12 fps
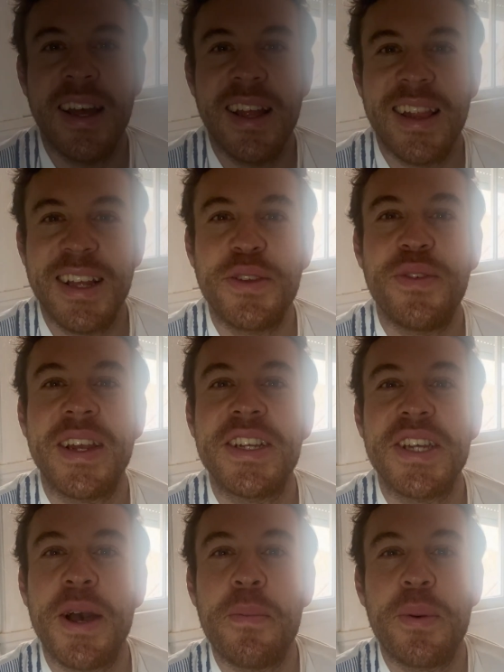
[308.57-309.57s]
Let's finish
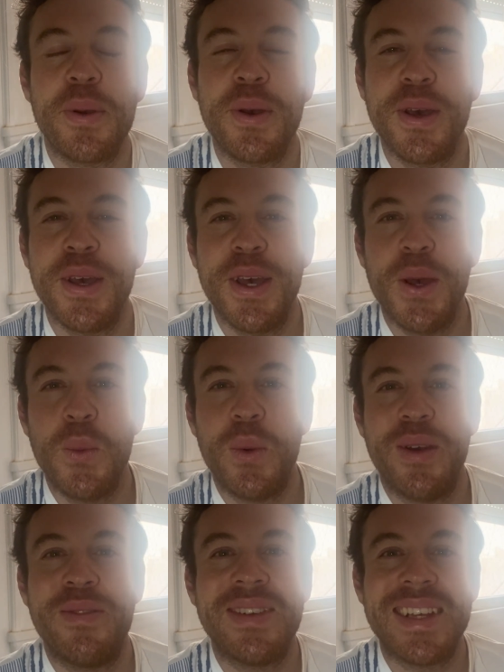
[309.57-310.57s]
up
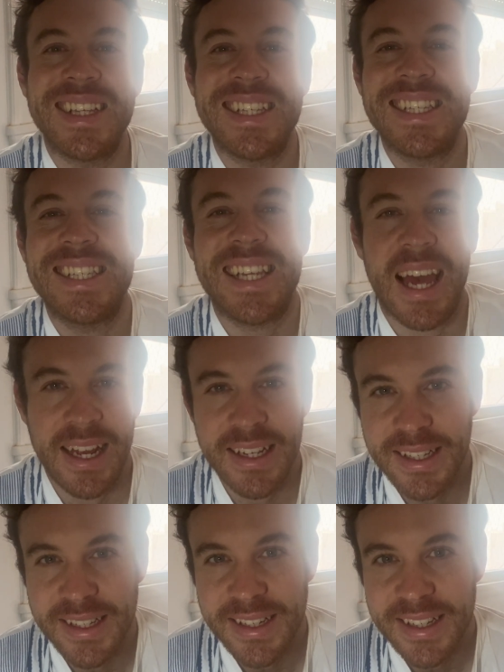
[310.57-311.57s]
with
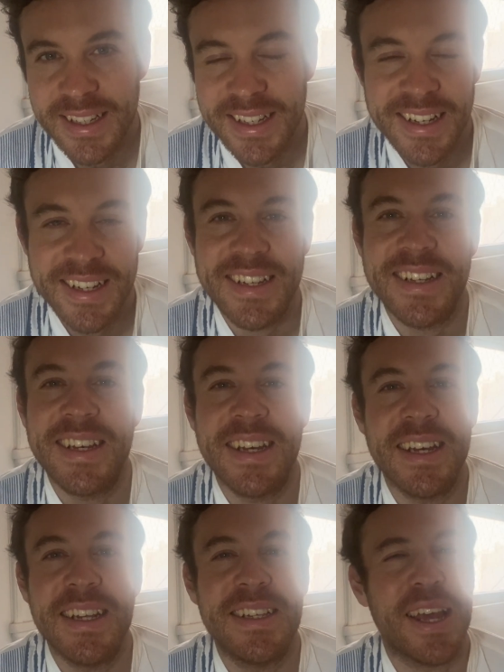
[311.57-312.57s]
sight.
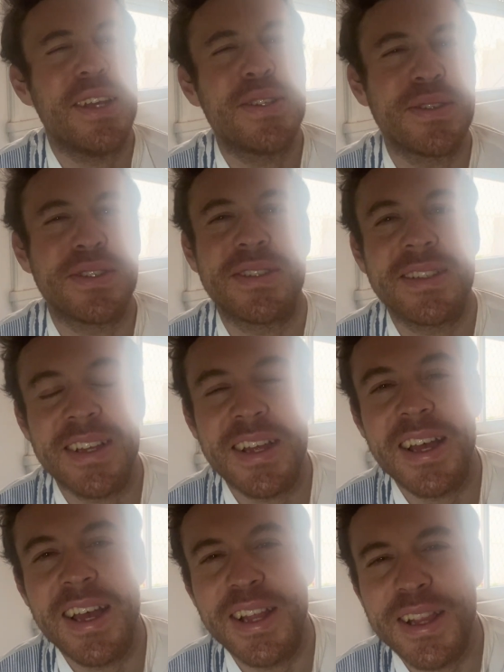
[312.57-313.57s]
Taste was
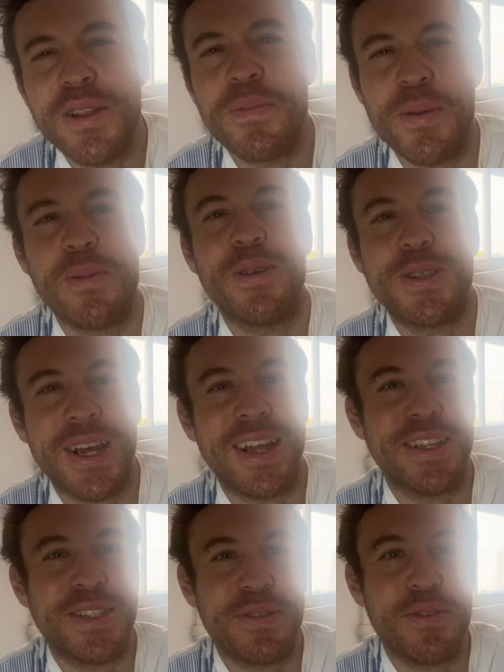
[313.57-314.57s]
a little bit more
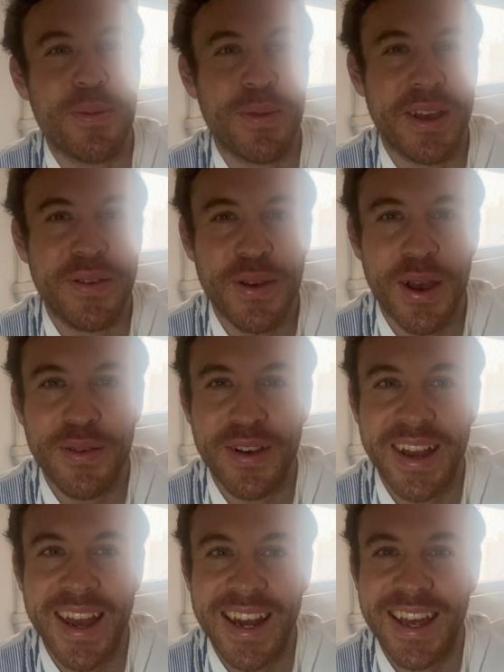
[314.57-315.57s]
challenging for me. If you have
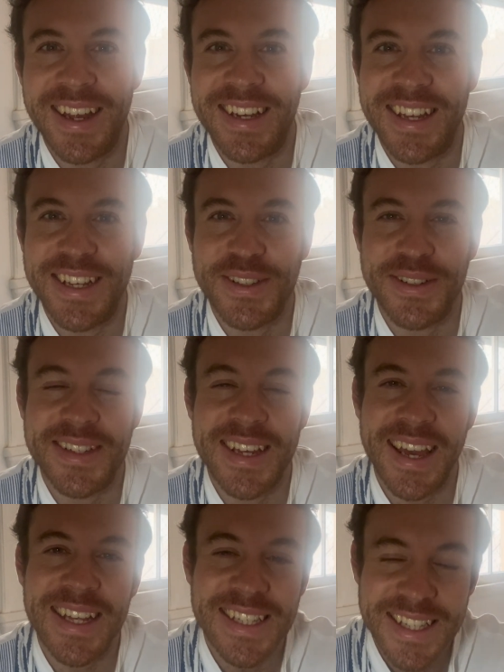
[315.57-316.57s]
any ideas on
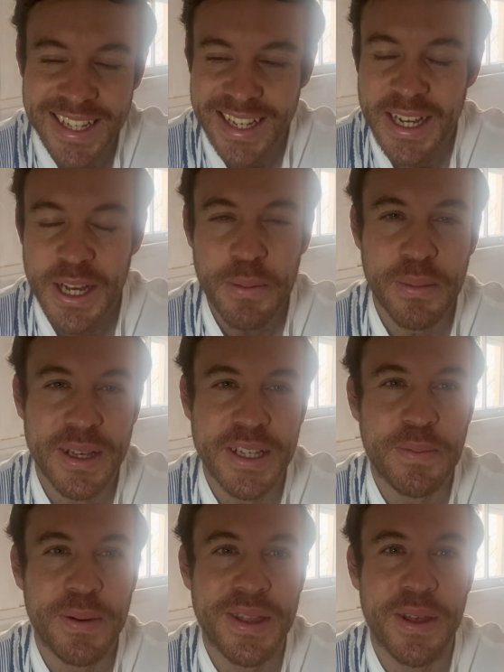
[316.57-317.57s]
taste, please
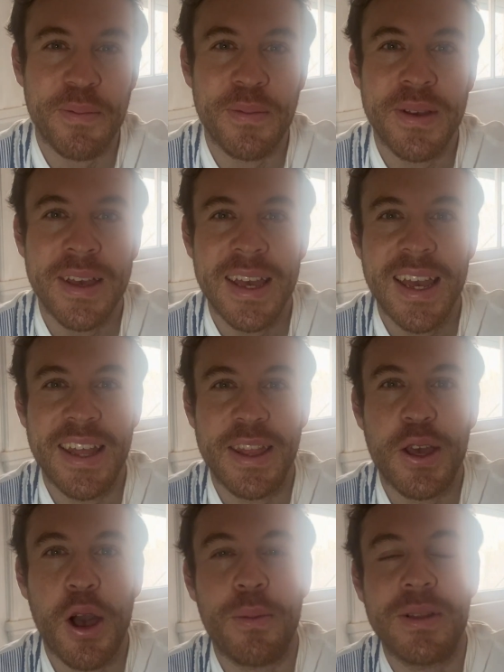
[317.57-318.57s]
put them in the
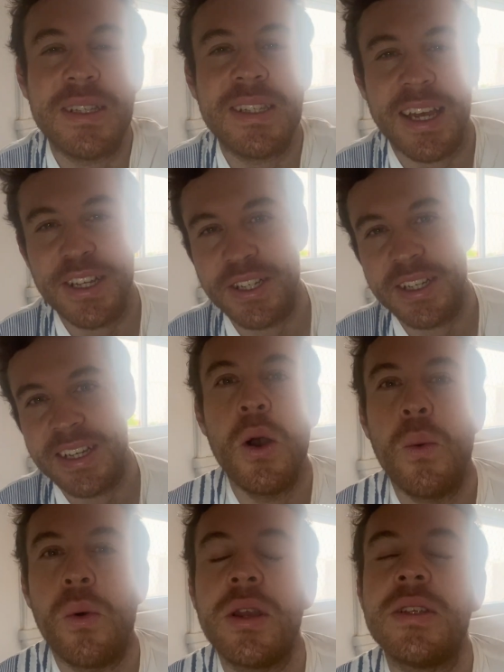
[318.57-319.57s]
comments section.
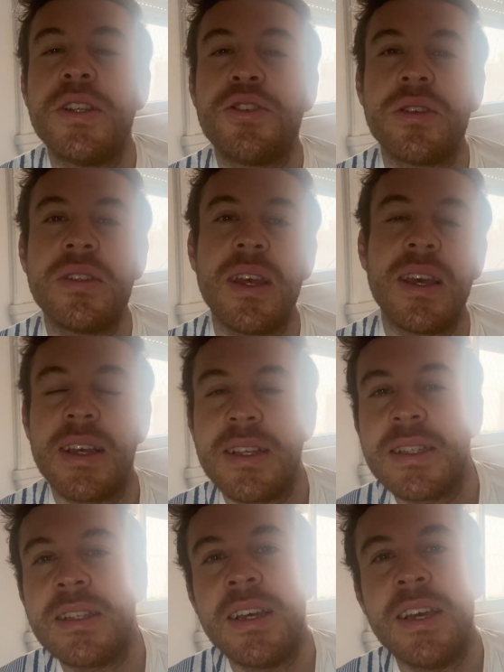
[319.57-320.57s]
What is interesting
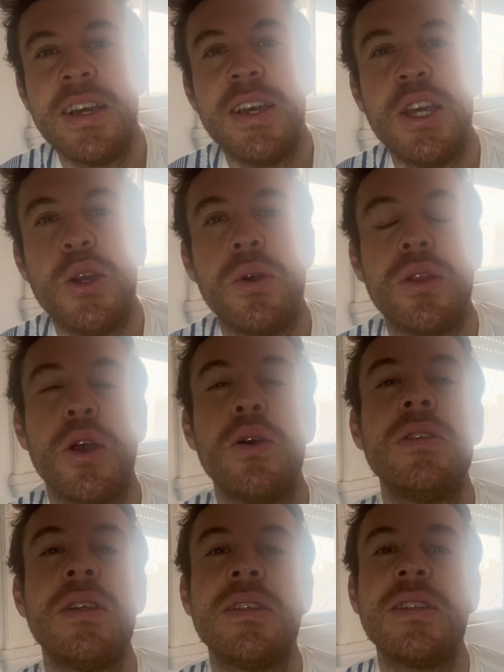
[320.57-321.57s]
is you will
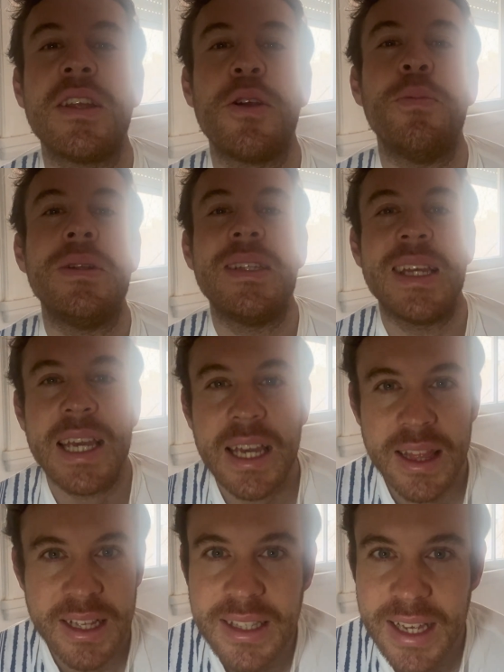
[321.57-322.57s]
notice that a
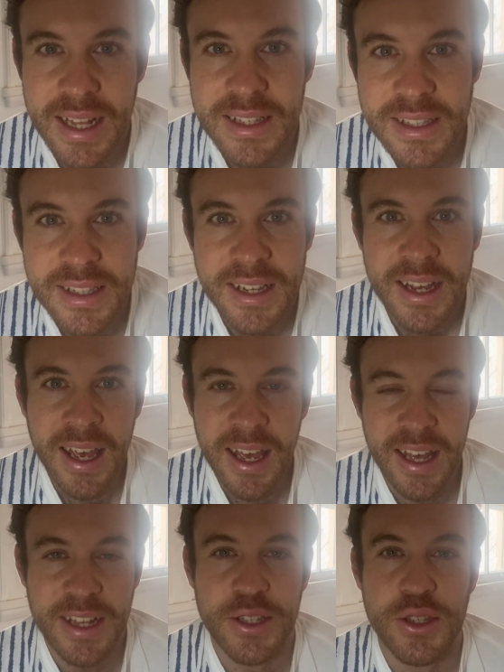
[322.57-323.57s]
particular sense
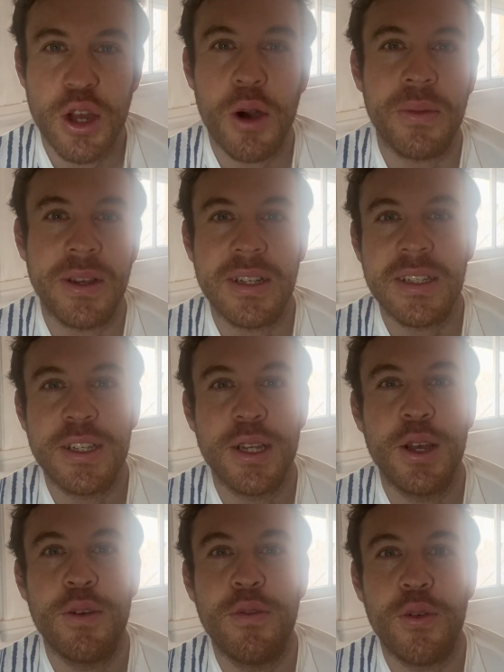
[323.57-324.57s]
is dominant
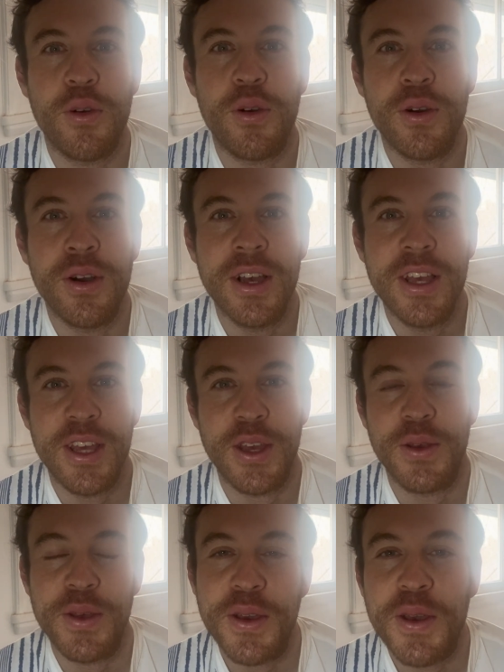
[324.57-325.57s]
for you.
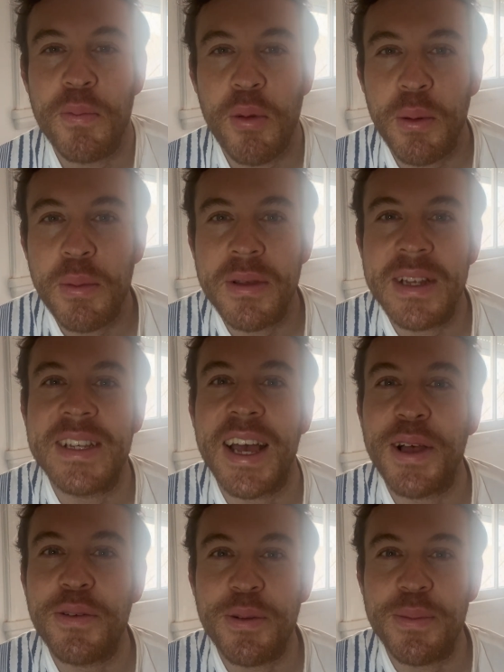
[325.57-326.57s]
You can probably
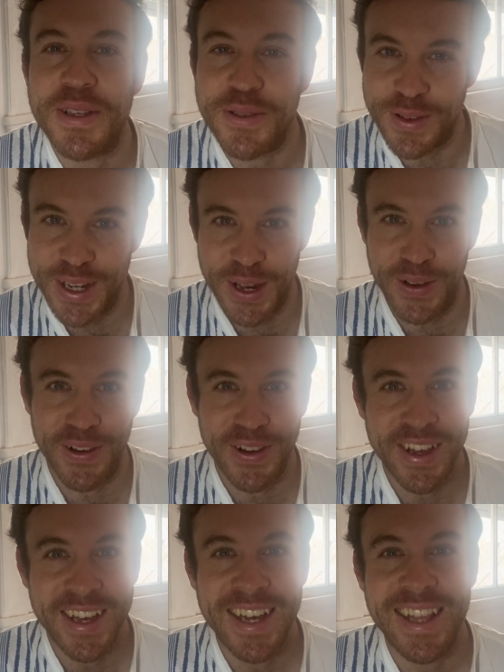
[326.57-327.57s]
tell from this video
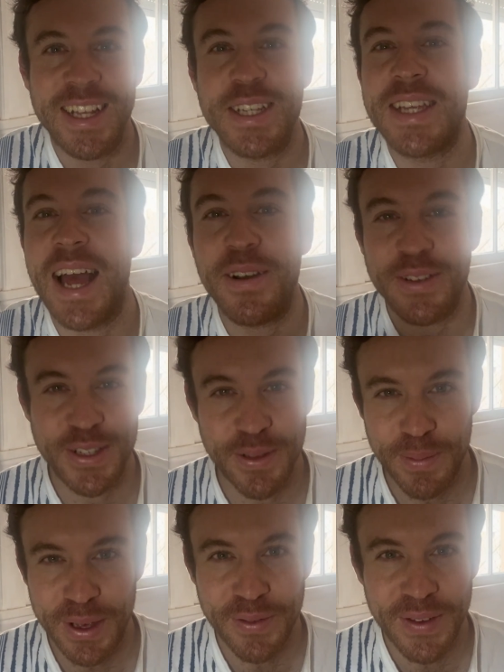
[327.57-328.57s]
that sound is a
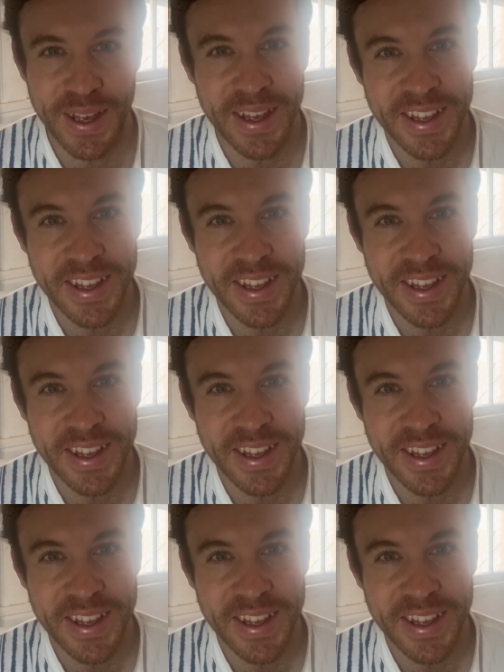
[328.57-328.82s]
big thing